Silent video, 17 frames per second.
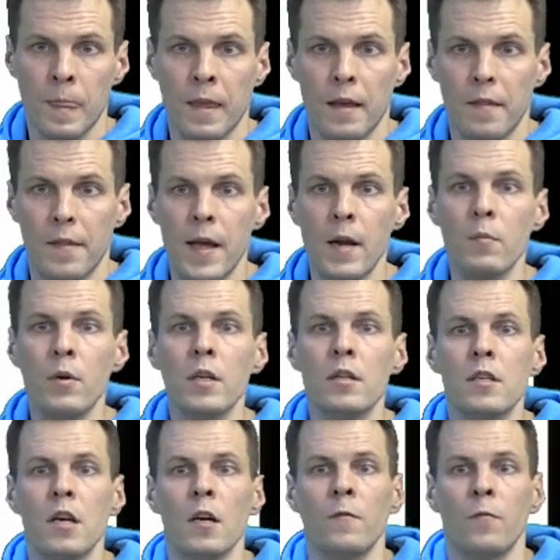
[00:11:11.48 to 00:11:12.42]
Then we
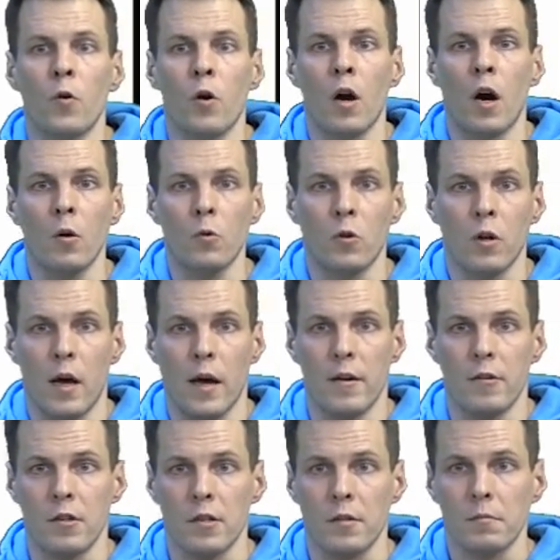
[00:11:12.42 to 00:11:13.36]
check for
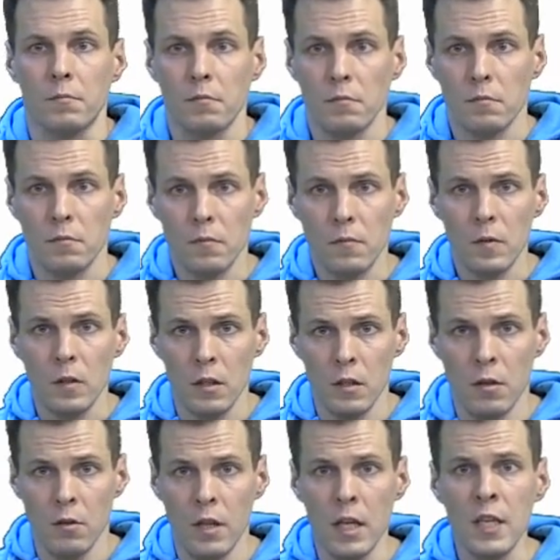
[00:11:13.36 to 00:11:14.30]
outliers.
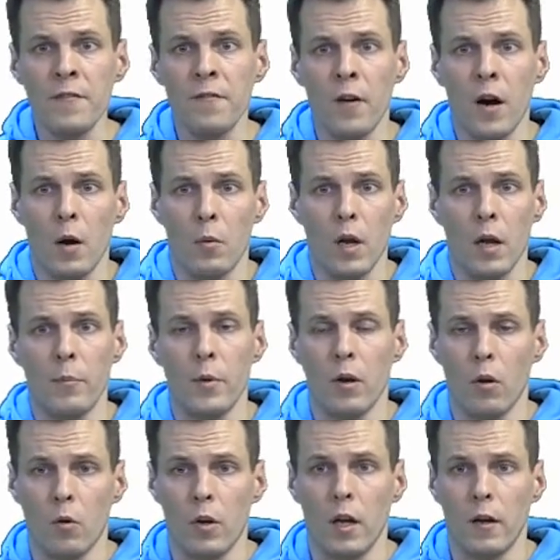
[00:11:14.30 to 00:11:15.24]
So this far we have
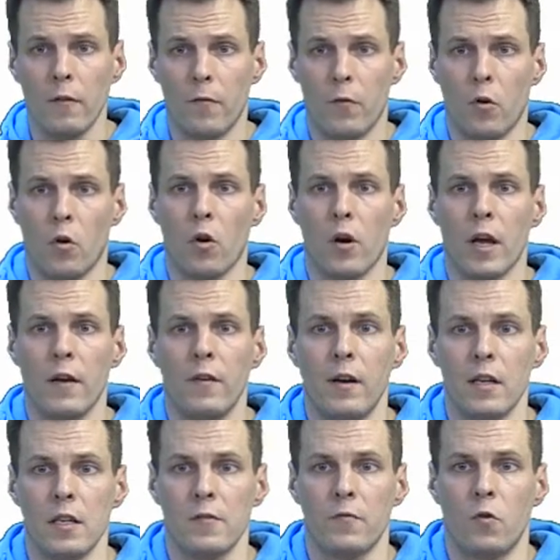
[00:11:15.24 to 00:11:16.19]
been looking for
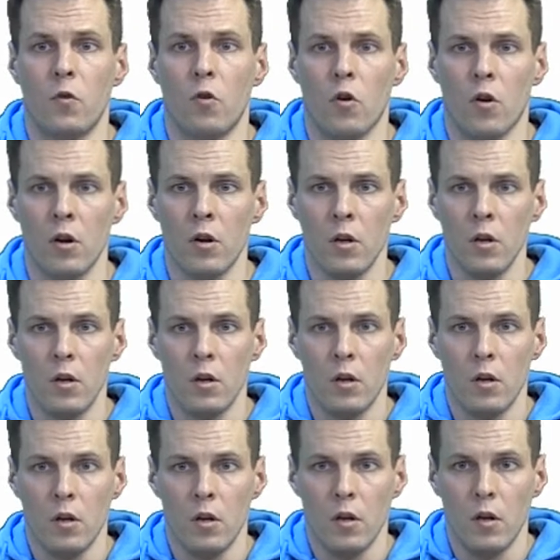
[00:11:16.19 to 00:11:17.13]
evidence for
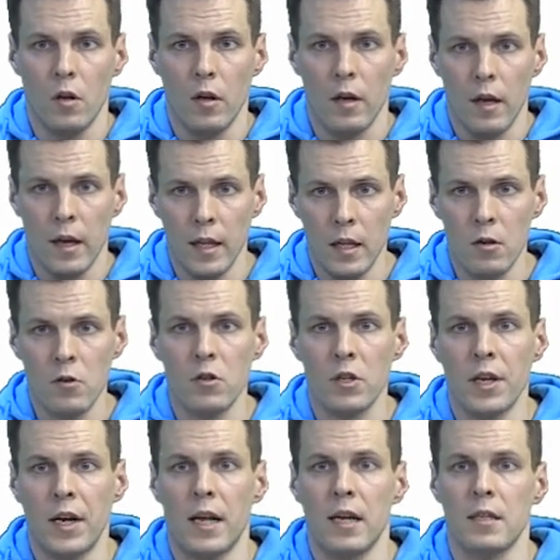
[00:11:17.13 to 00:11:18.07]

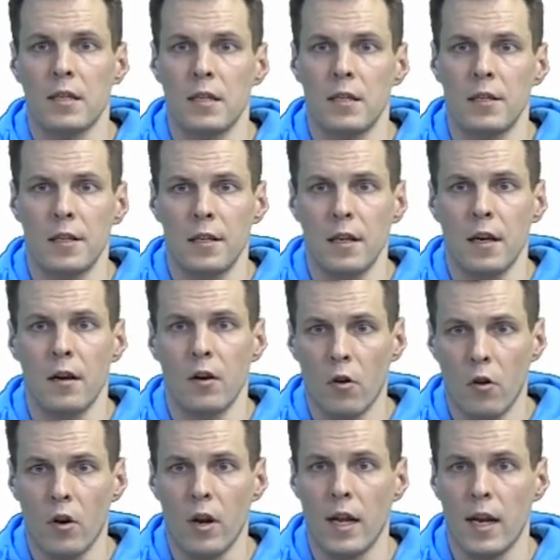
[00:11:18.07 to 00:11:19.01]
heteroskedasticity and
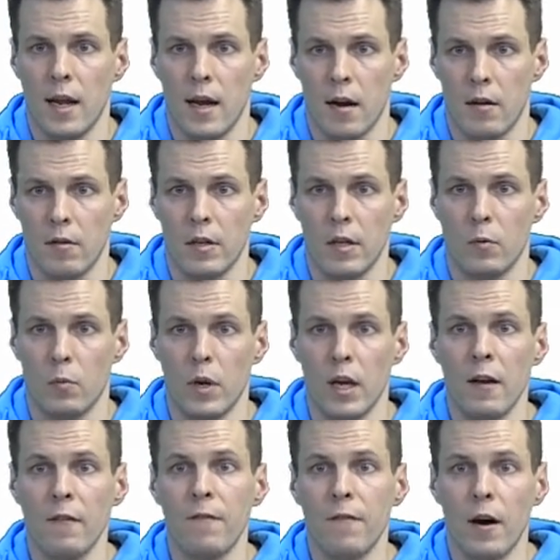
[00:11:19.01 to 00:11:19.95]
nonlinearity. We
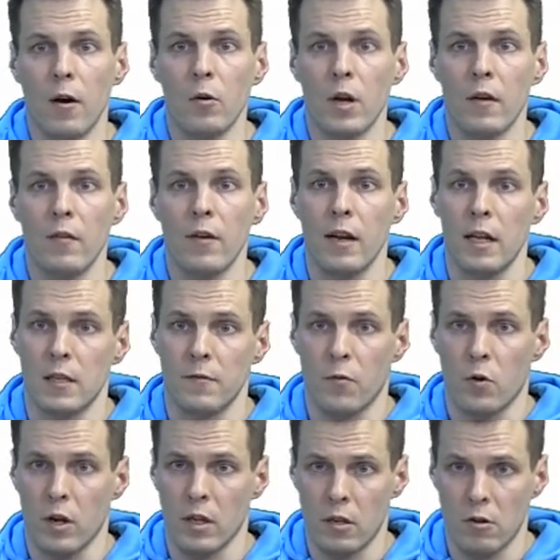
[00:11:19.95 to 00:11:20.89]
have found evidence
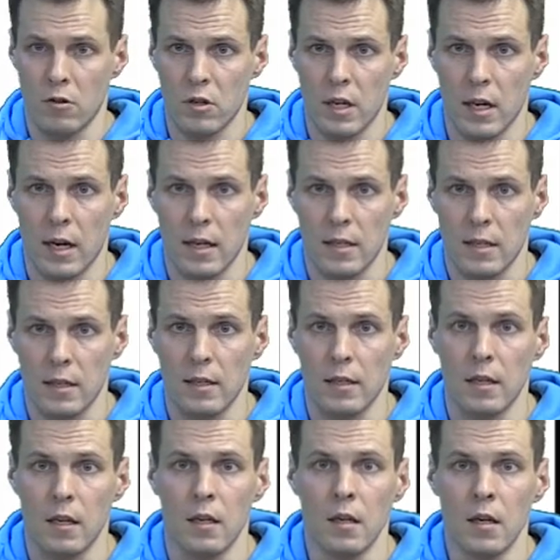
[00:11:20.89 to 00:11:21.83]
for
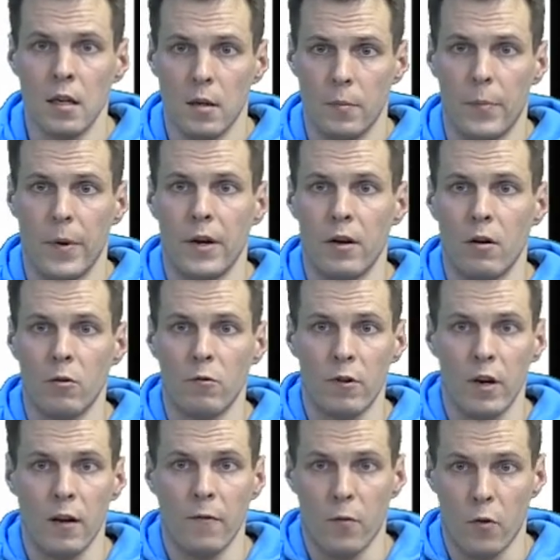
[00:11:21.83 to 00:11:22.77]
heteroskedasticity, but not
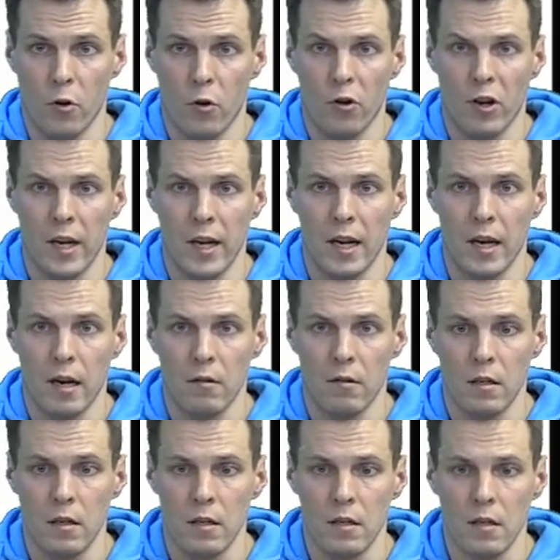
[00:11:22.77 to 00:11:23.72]
really for
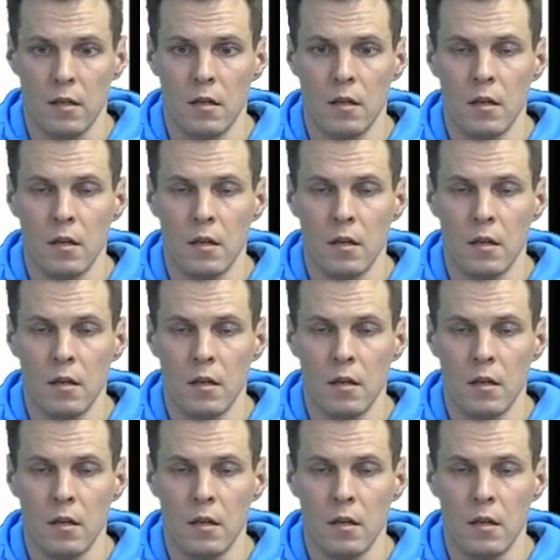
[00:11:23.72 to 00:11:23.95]
nonlinearities.